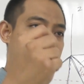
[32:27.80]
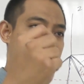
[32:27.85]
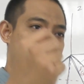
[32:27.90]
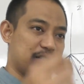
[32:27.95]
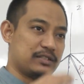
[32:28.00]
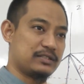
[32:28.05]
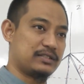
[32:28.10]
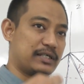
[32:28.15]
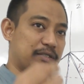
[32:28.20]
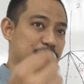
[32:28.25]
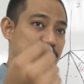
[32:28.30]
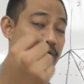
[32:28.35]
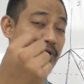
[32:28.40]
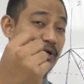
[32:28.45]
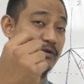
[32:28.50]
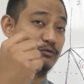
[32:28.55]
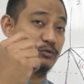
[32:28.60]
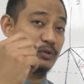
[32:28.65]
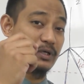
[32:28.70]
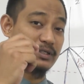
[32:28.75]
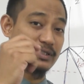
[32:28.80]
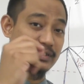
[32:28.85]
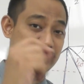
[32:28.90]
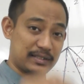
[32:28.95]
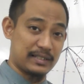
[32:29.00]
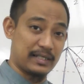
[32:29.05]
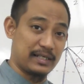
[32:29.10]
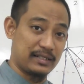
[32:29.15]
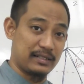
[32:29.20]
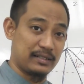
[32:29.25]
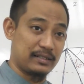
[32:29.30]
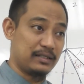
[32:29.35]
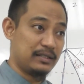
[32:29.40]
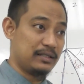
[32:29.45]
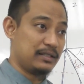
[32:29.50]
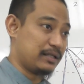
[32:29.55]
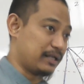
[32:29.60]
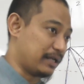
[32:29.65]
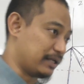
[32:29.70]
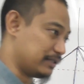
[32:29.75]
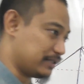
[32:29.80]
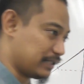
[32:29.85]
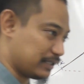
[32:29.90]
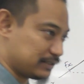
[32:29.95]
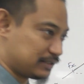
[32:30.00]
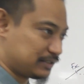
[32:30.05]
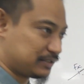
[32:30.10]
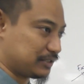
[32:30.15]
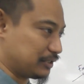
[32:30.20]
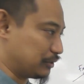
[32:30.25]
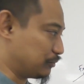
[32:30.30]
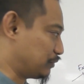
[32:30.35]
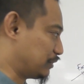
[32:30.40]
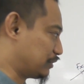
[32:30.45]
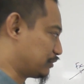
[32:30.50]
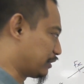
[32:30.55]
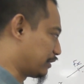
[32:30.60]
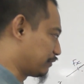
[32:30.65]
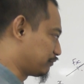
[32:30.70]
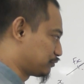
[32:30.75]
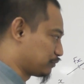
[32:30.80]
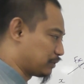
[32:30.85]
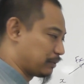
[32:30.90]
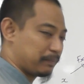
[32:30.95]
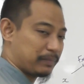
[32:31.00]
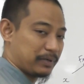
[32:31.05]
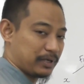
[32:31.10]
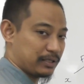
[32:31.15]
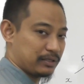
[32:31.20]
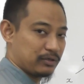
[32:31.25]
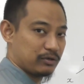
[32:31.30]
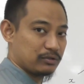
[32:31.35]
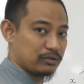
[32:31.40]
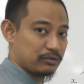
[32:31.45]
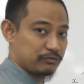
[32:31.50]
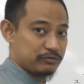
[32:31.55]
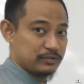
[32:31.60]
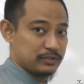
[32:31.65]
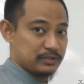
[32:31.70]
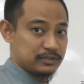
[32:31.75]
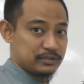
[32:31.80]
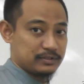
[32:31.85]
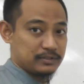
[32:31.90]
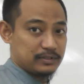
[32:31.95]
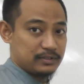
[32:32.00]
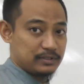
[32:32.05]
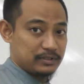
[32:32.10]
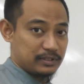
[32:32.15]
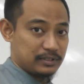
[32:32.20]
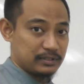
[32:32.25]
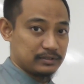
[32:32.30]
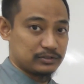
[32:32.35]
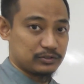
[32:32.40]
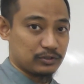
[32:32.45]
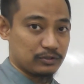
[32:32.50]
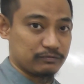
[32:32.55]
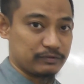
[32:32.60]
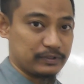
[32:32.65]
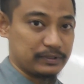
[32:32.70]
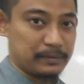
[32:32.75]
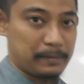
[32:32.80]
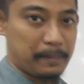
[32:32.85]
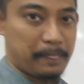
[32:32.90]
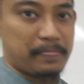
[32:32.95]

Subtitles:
things that you have to understand, and then straightway you have to apply all of this in solving.